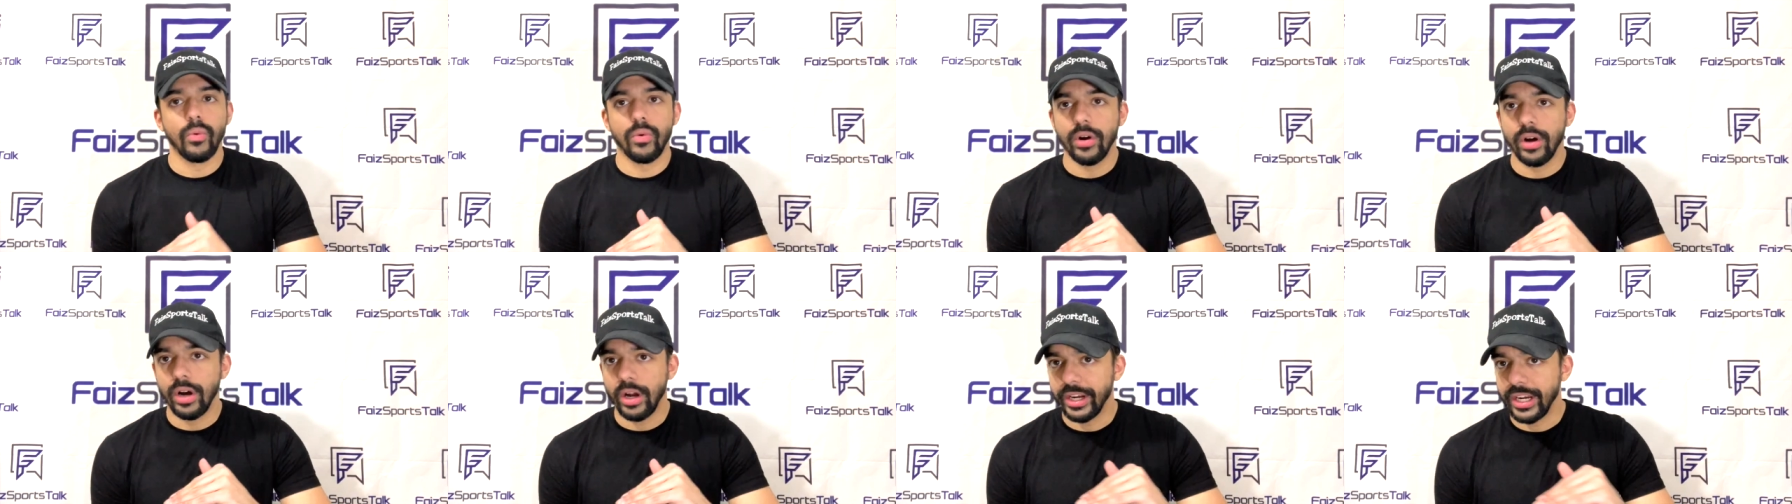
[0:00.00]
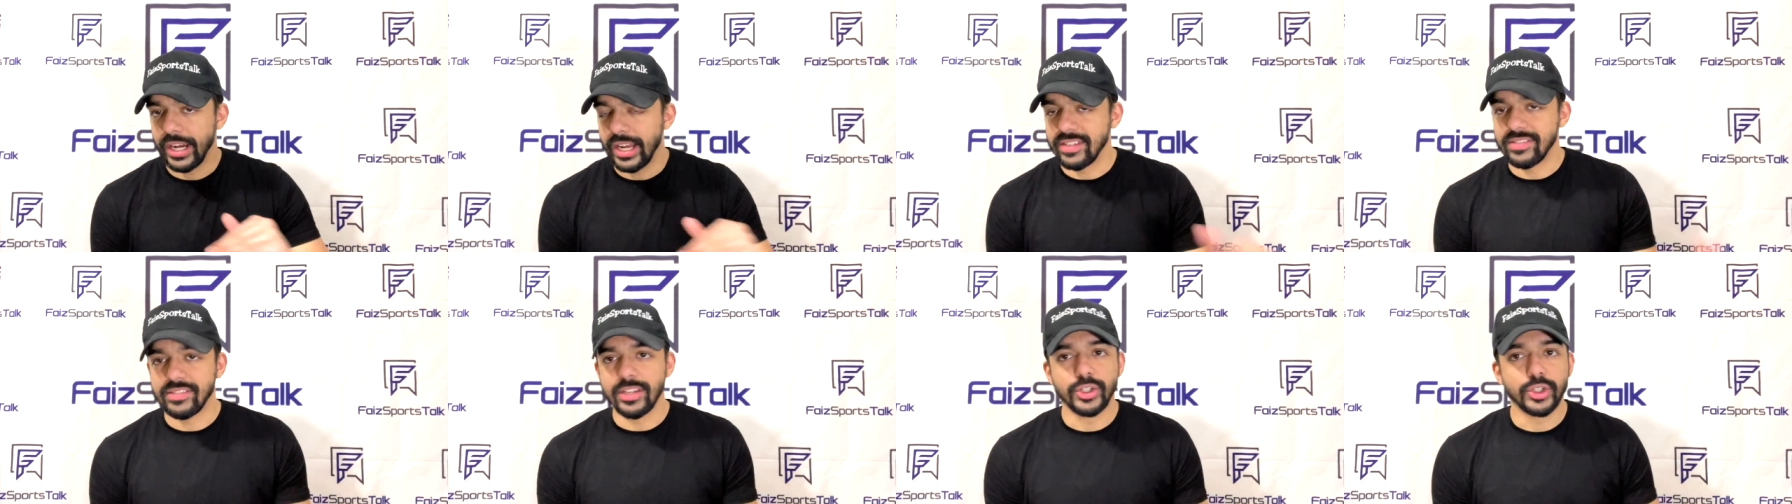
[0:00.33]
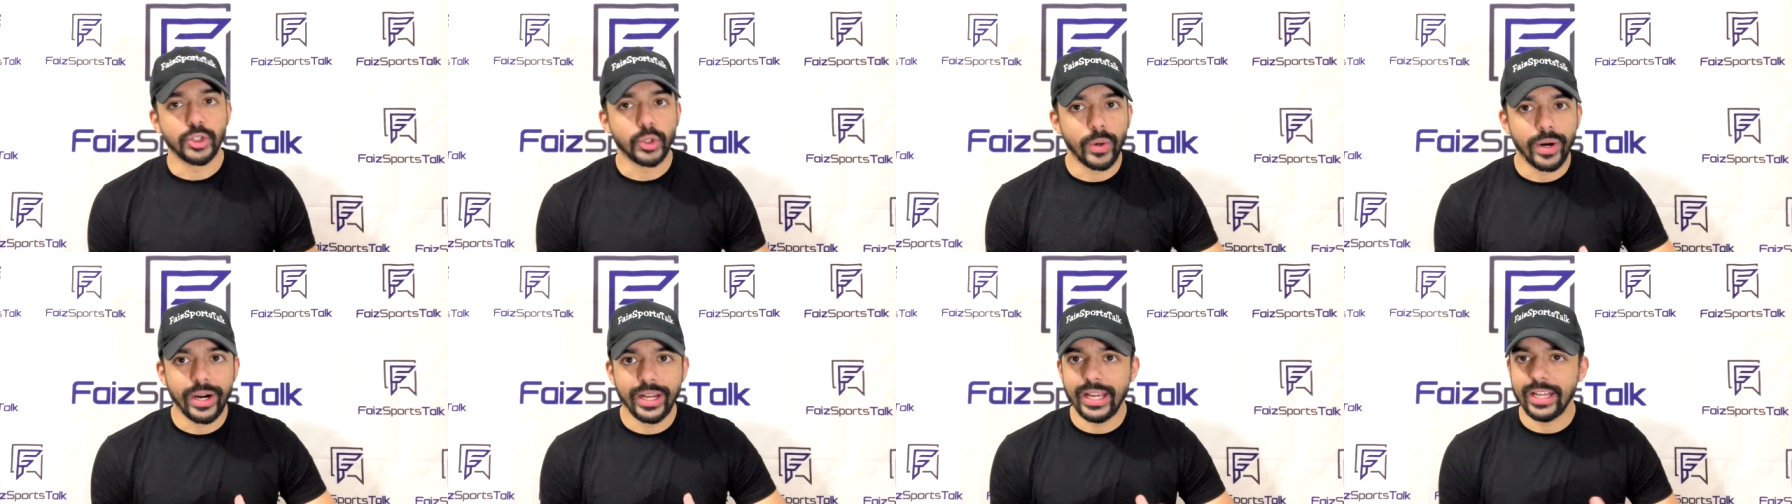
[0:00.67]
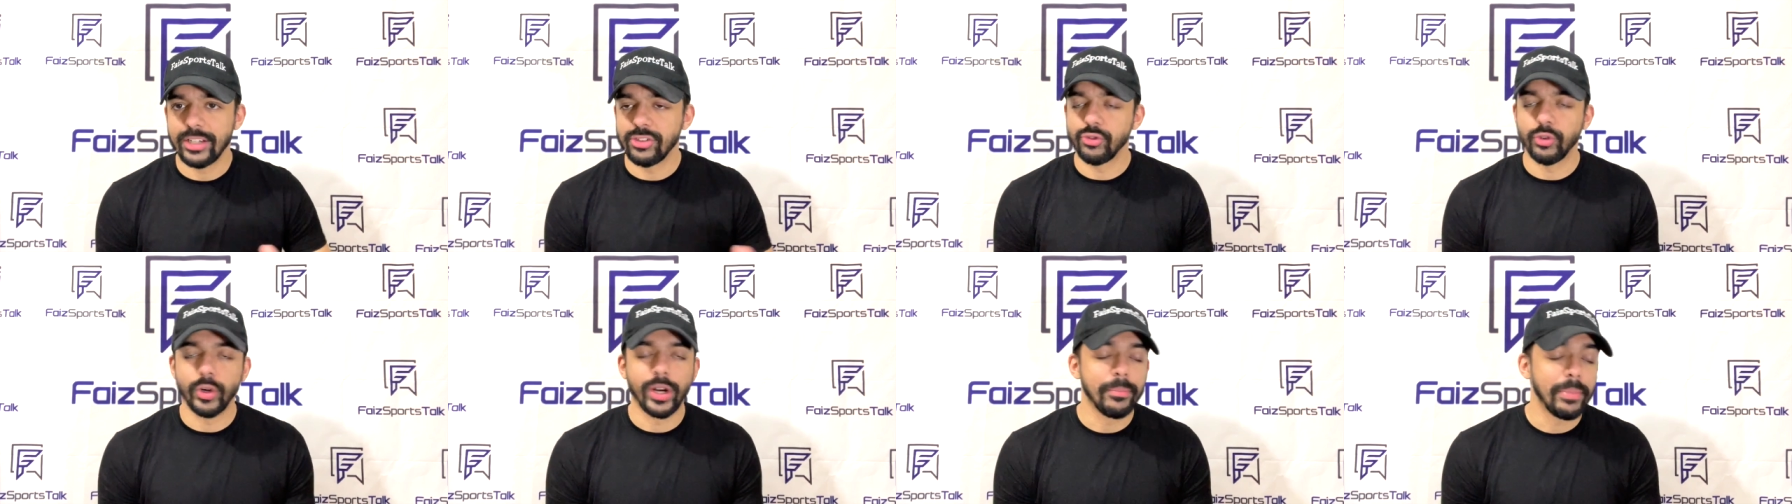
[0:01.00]
against Detroit,
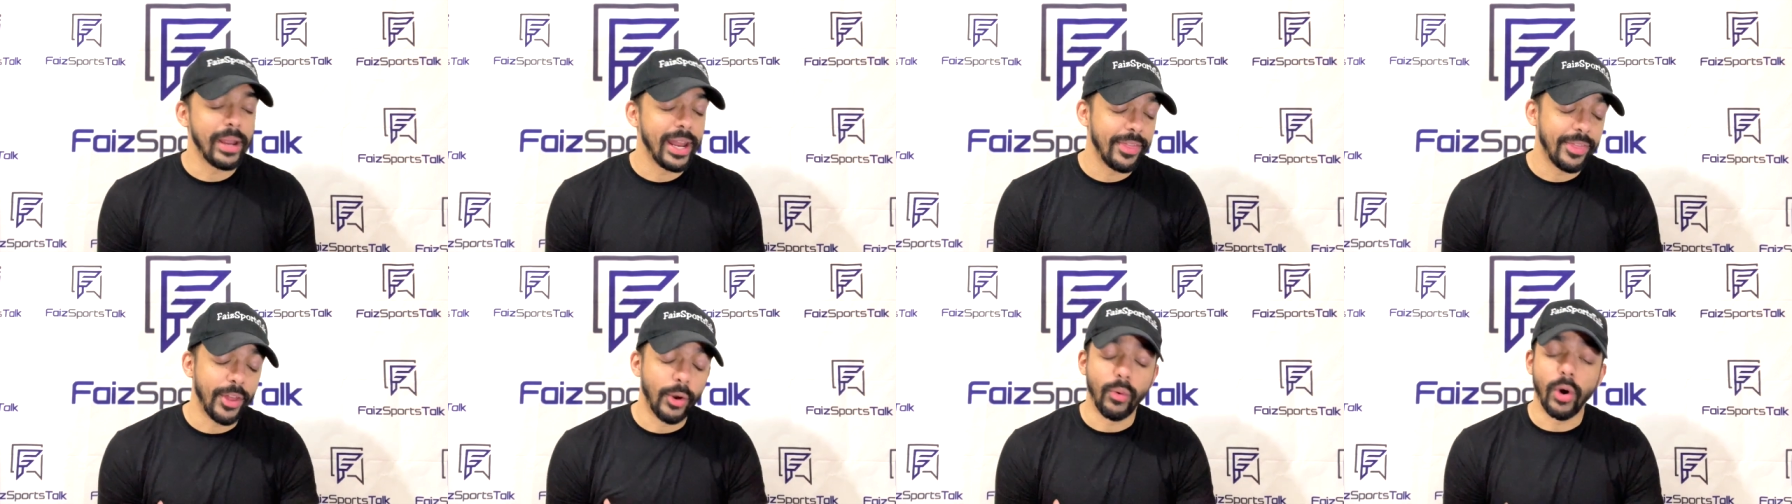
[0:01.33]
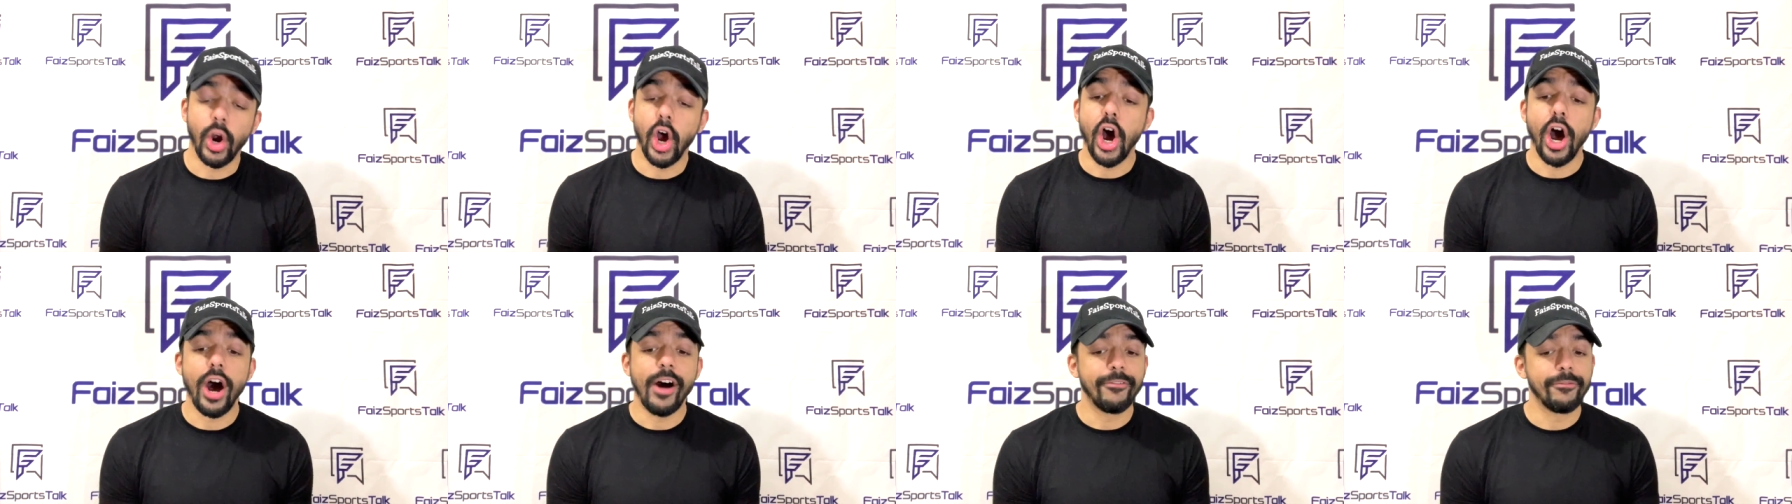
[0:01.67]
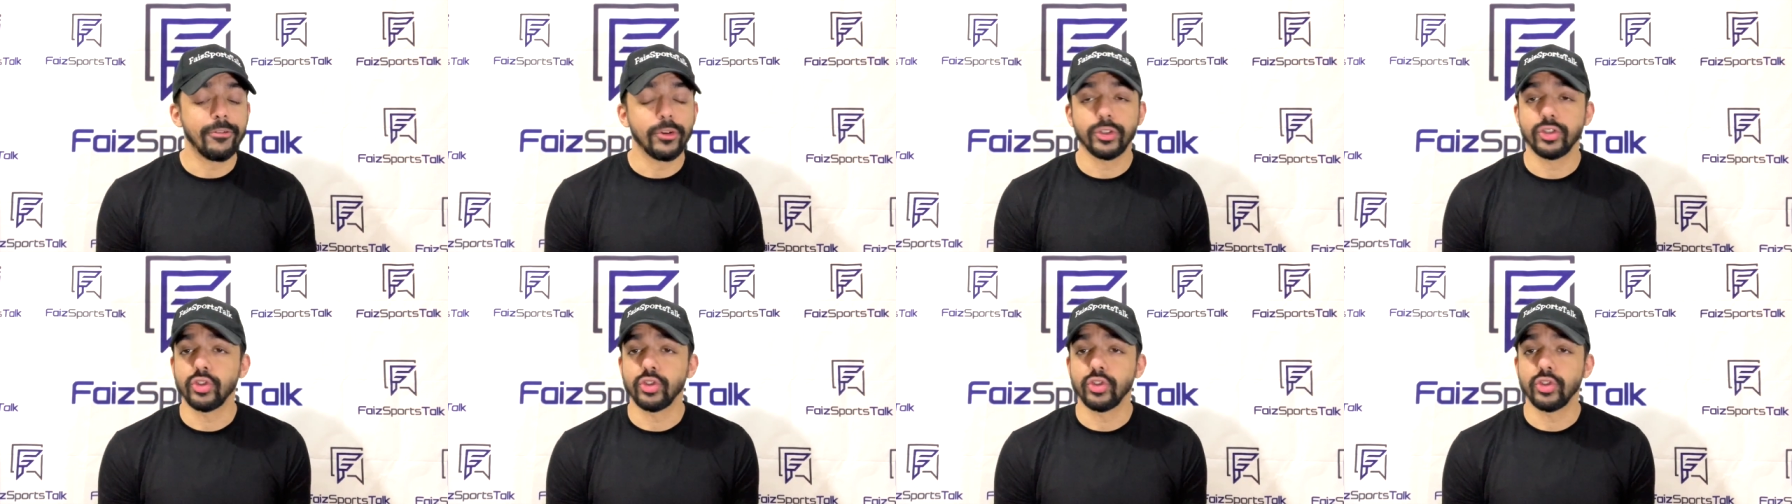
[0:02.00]
against Green Bay, they were awful.